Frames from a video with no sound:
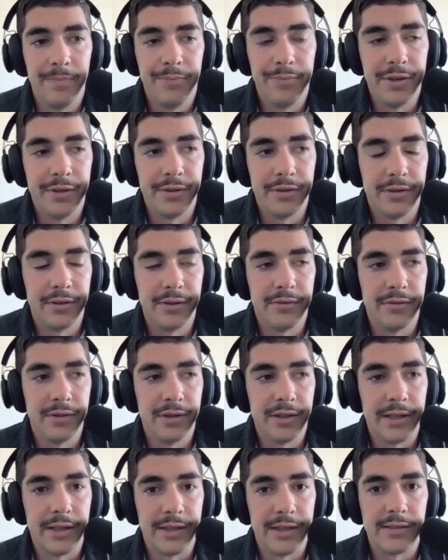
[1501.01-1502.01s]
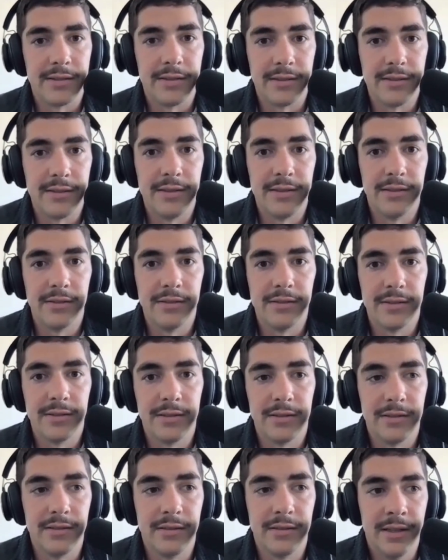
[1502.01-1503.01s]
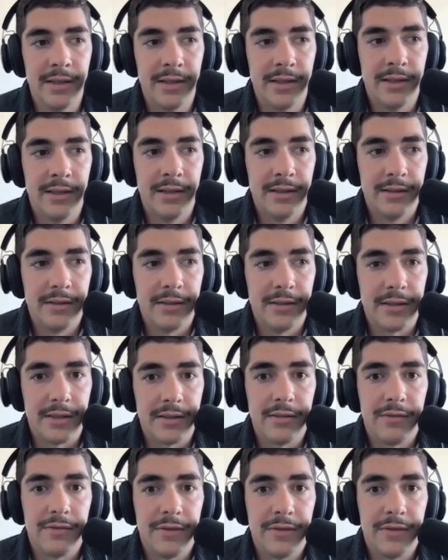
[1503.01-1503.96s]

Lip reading: built over the last 6 years, and the